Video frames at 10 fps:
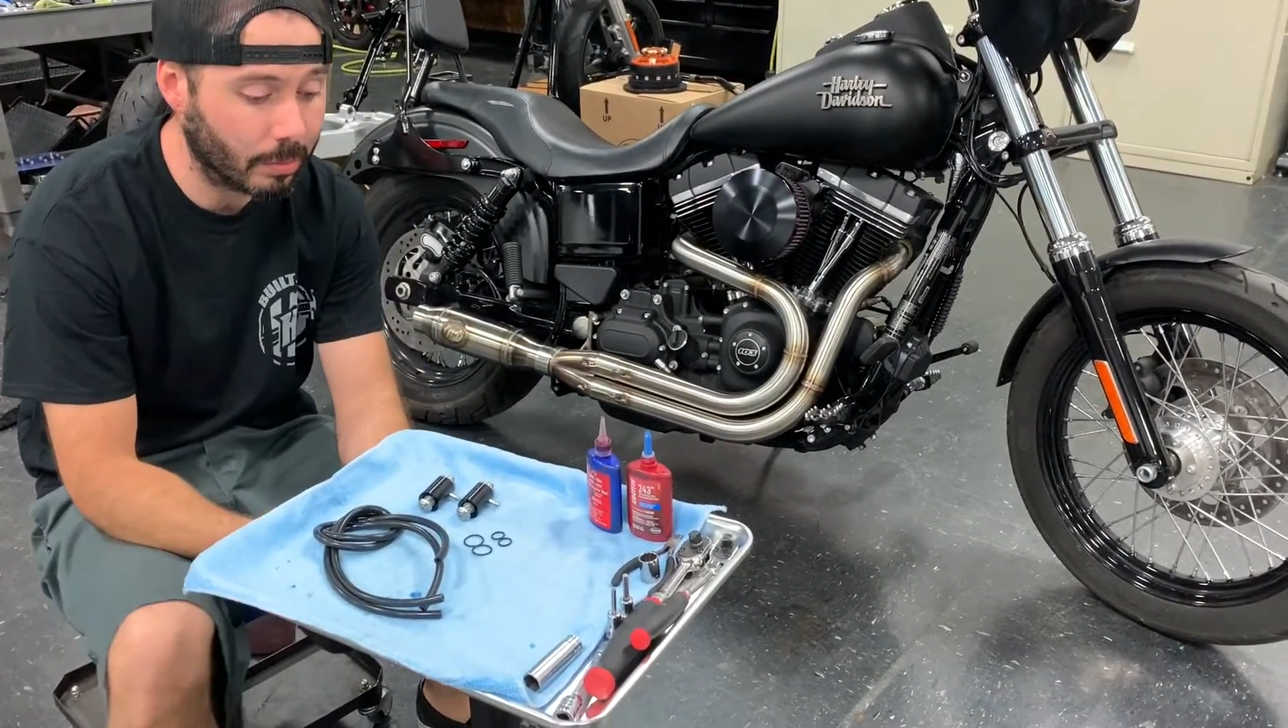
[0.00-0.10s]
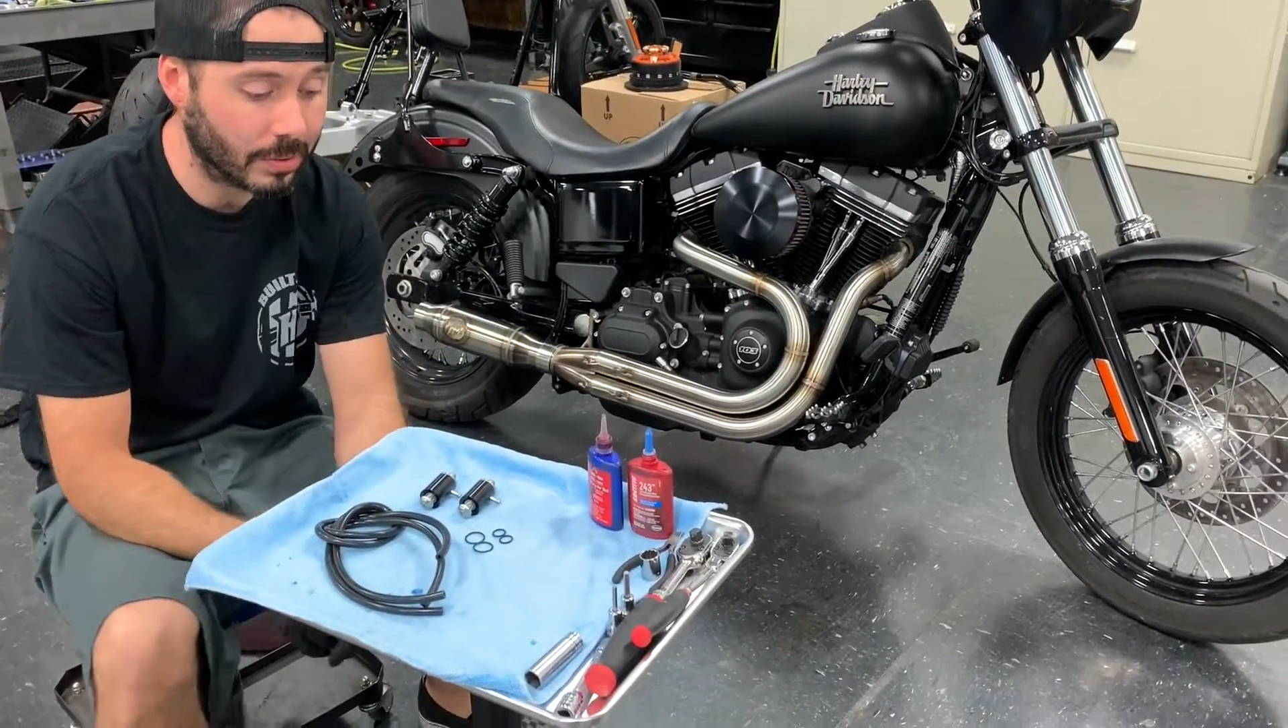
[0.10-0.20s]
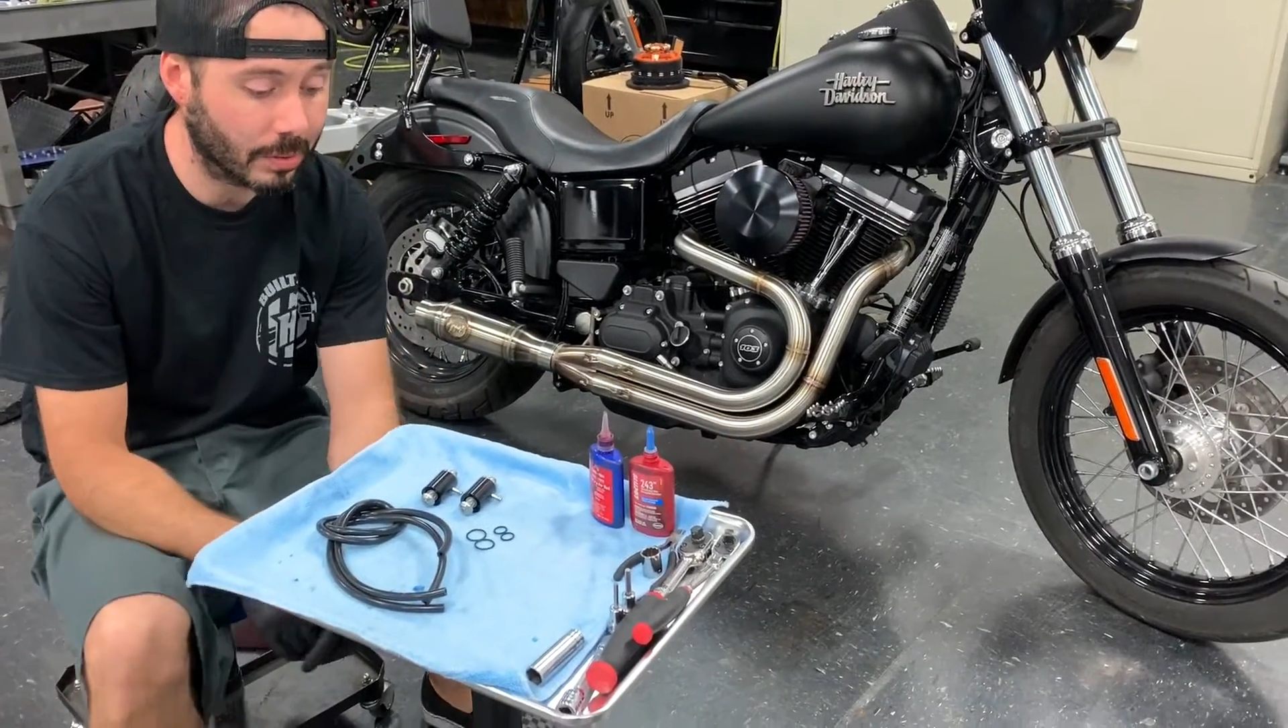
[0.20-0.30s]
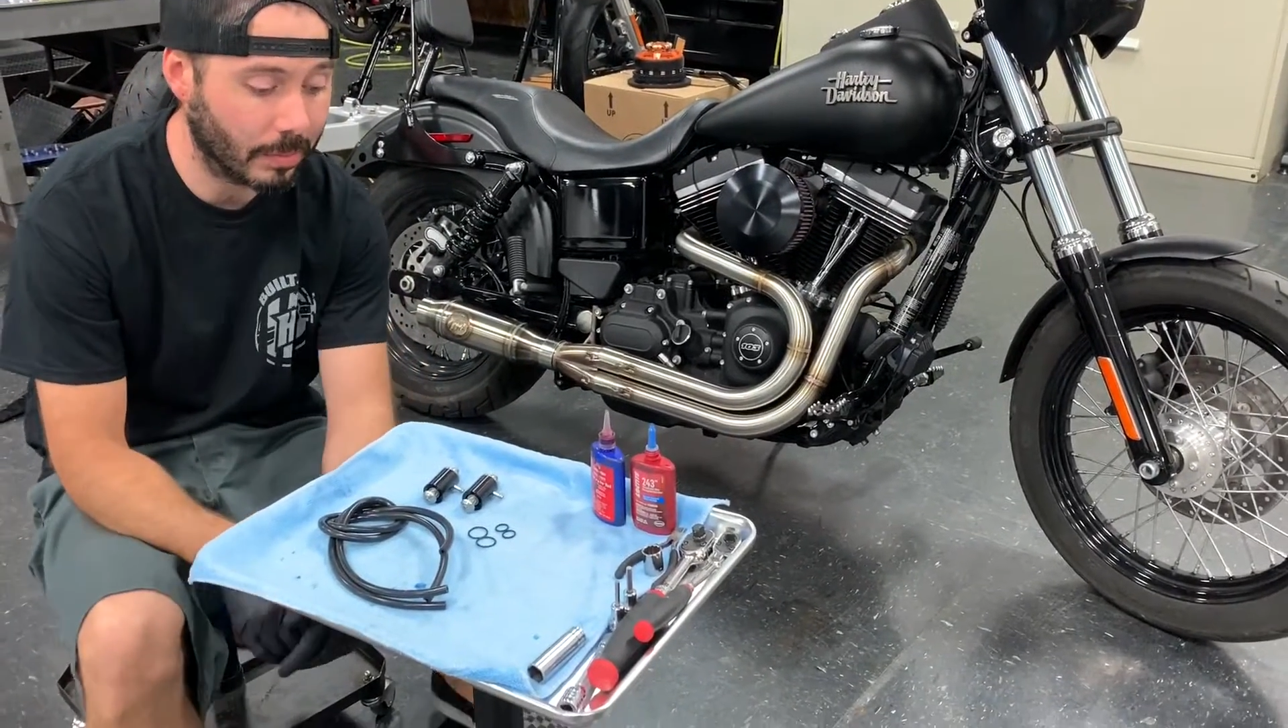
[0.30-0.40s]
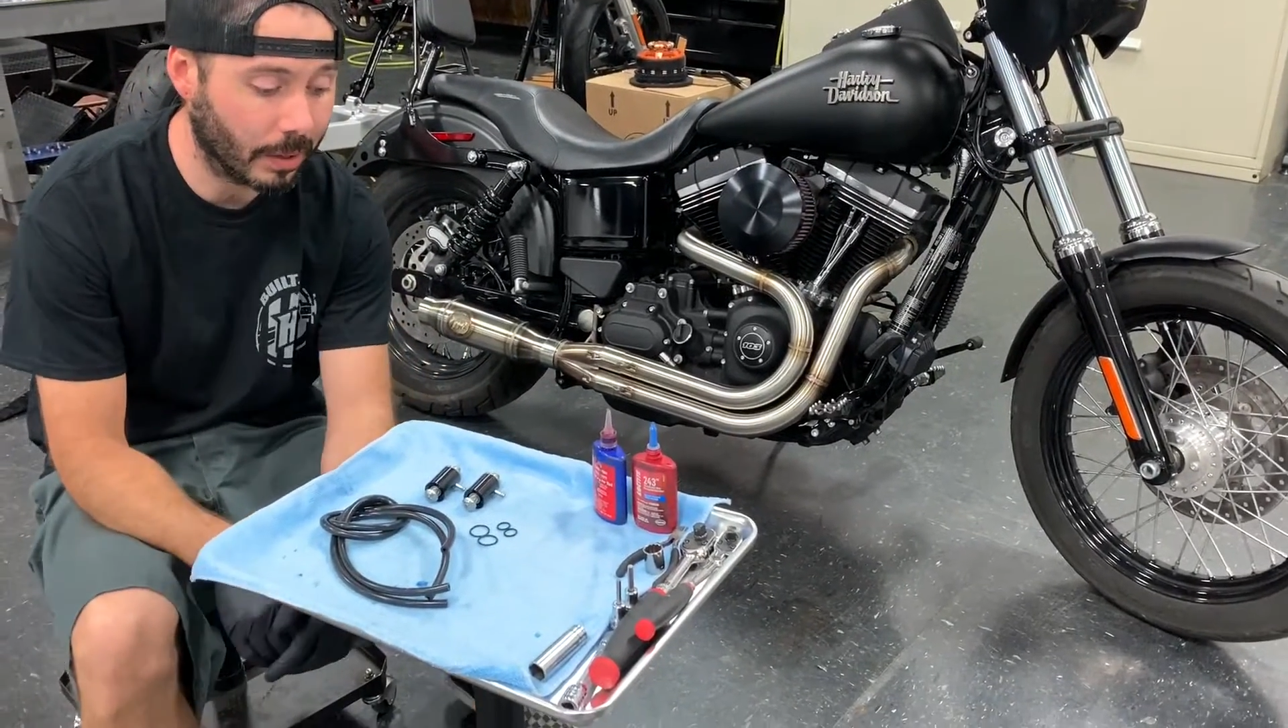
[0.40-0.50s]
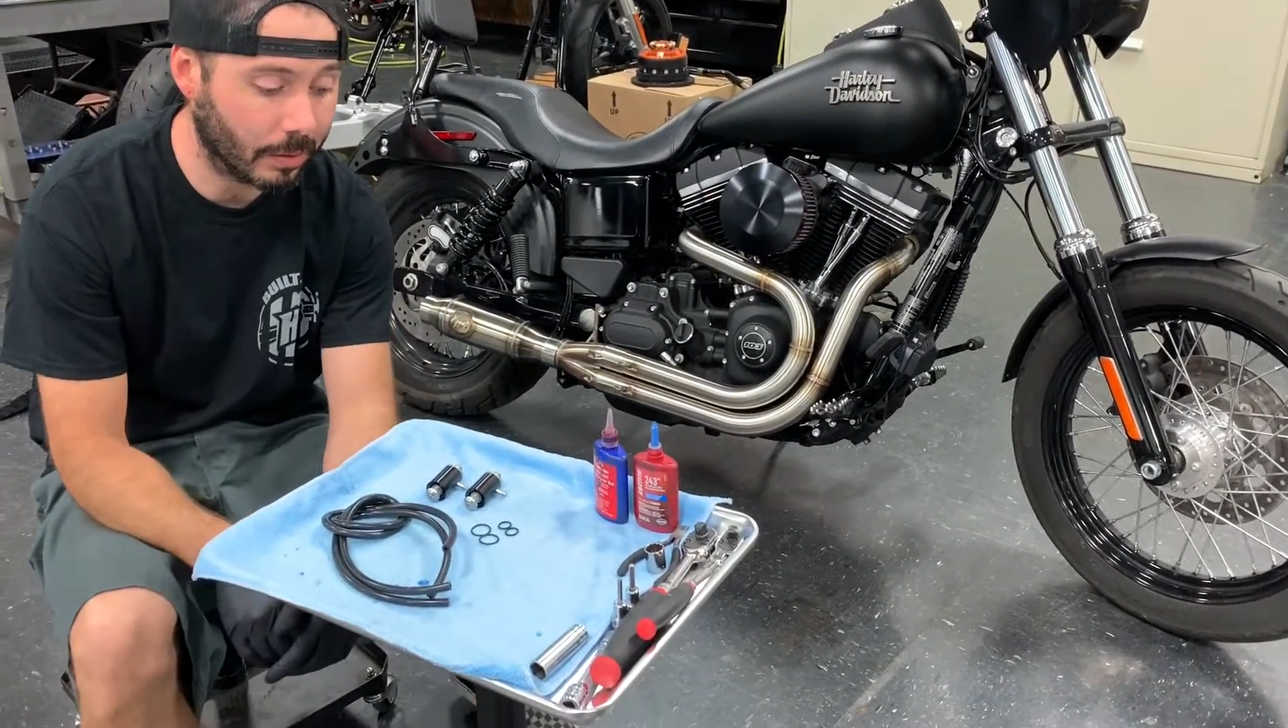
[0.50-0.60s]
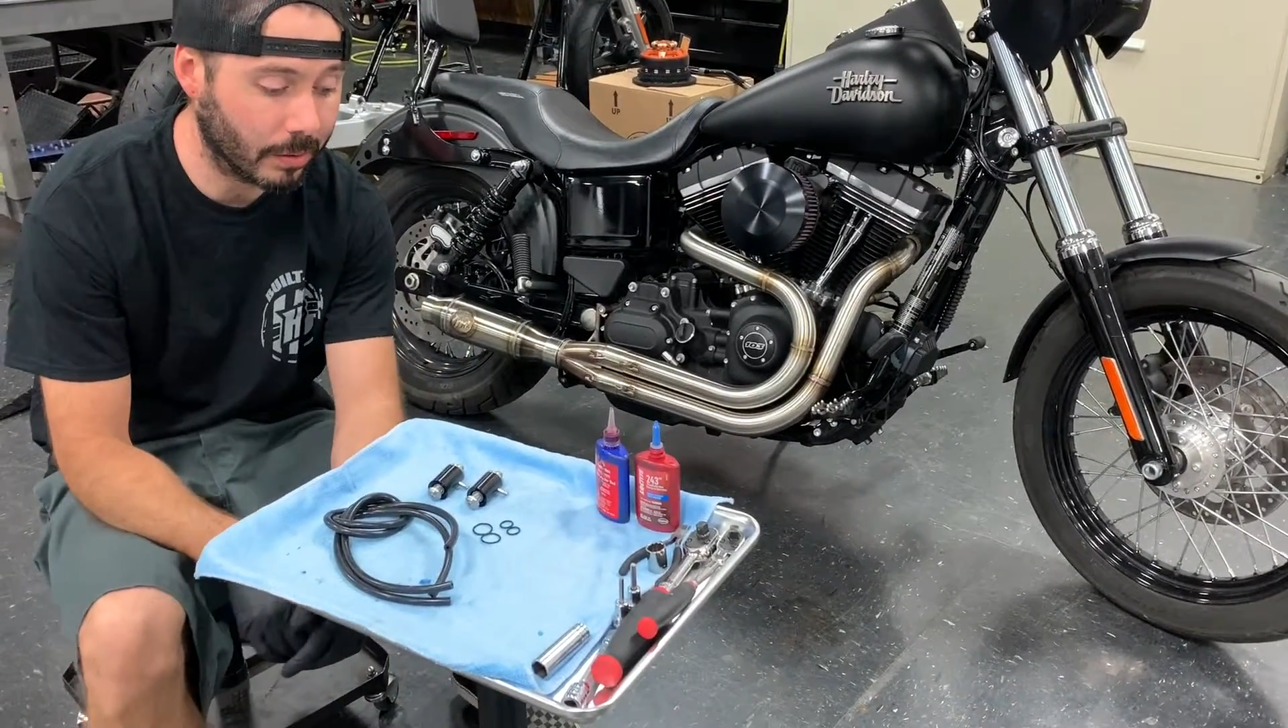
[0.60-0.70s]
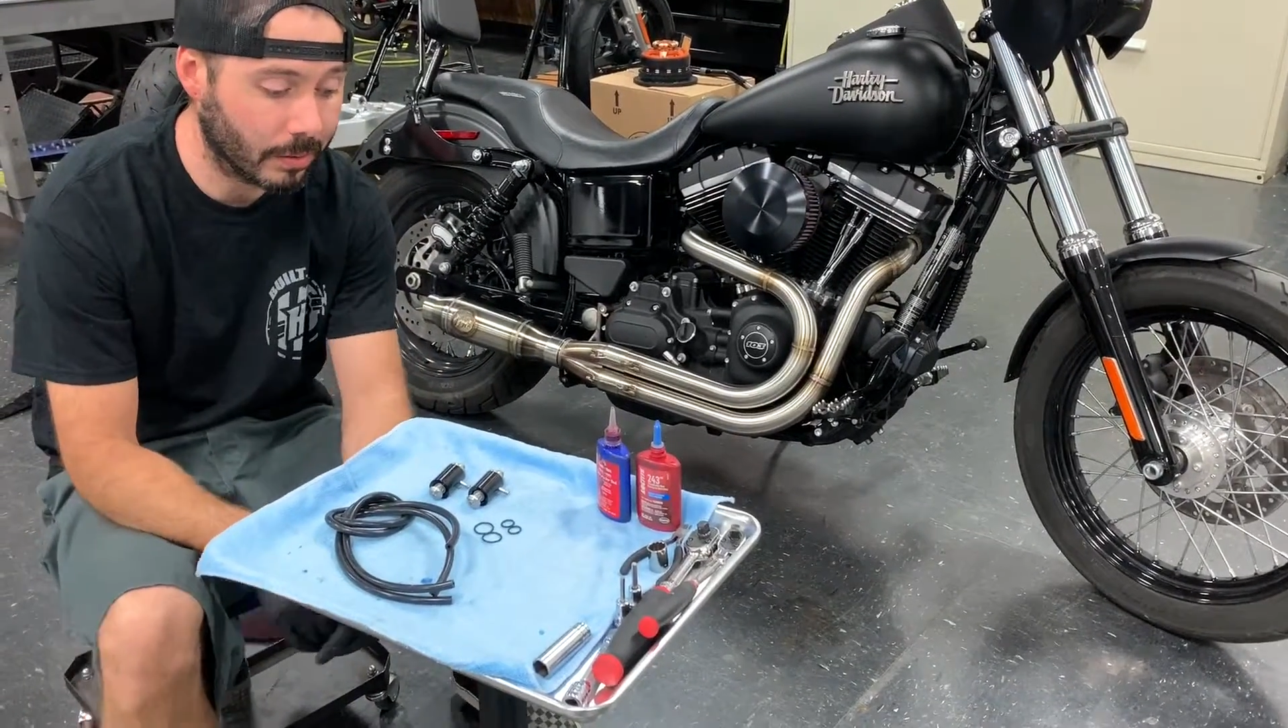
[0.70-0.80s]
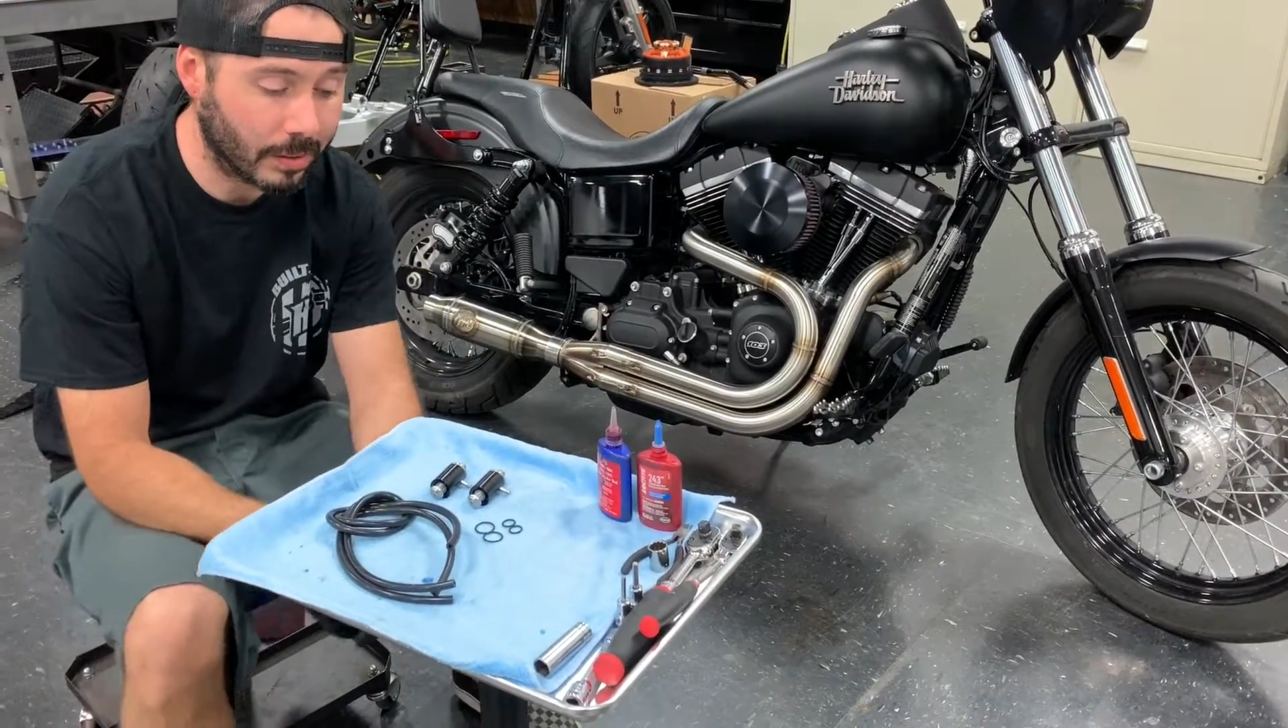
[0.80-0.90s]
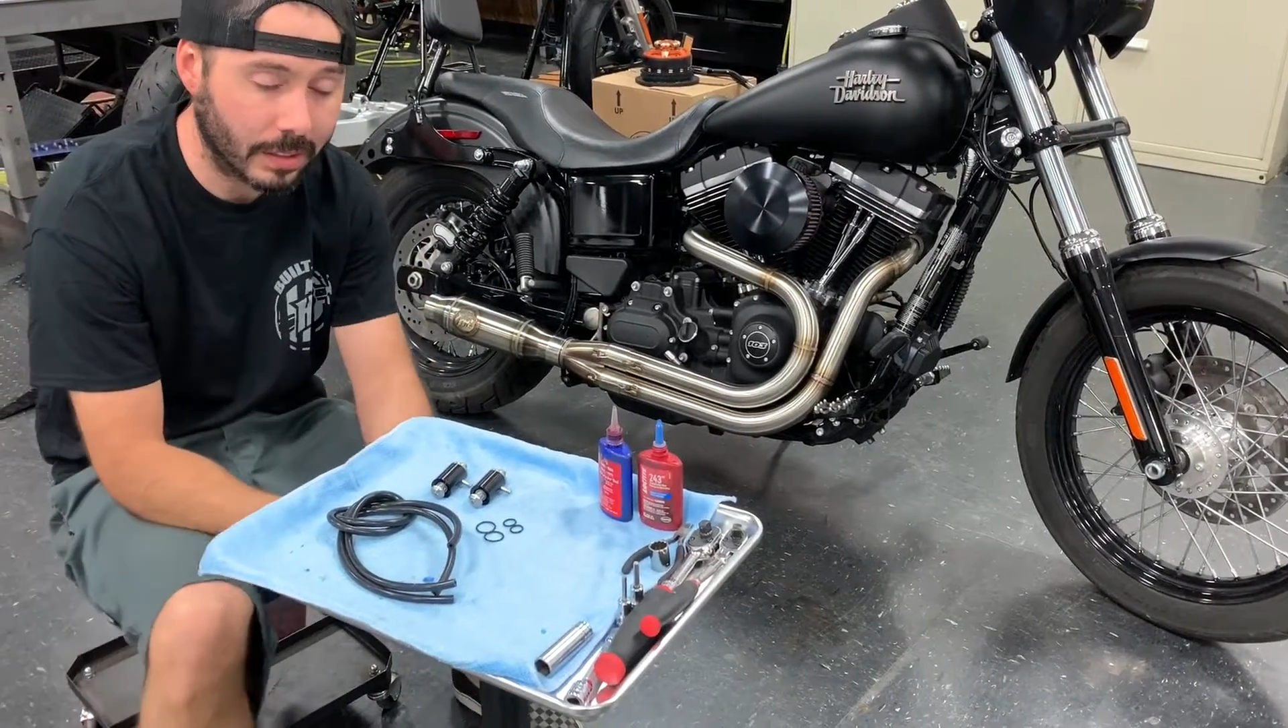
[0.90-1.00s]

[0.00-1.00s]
with some other